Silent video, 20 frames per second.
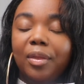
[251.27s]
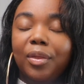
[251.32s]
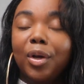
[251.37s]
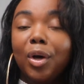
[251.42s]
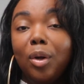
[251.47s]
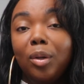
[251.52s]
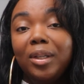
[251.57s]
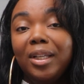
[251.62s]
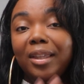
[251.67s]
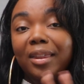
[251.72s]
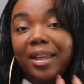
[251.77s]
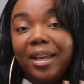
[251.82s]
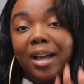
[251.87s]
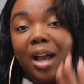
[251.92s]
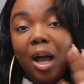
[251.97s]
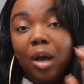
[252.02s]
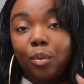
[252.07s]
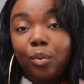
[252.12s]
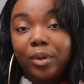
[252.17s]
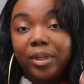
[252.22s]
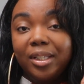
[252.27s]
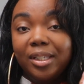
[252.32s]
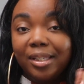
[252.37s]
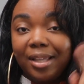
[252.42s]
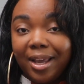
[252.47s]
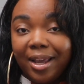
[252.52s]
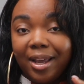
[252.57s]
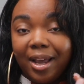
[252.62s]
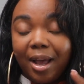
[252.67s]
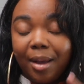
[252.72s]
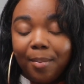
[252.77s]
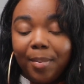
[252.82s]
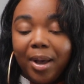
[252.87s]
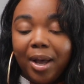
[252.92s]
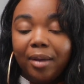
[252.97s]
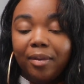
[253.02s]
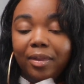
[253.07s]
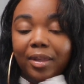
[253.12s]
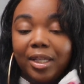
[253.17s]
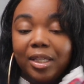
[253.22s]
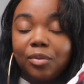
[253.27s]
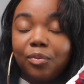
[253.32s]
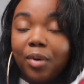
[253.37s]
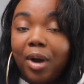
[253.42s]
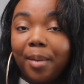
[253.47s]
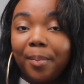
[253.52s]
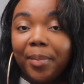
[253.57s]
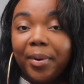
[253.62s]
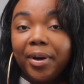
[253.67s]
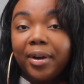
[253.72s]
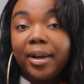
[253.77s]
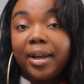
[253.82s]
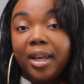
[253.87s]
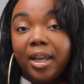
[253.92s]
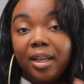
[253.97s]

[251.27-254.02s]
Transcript: The only thing I would say about this romper,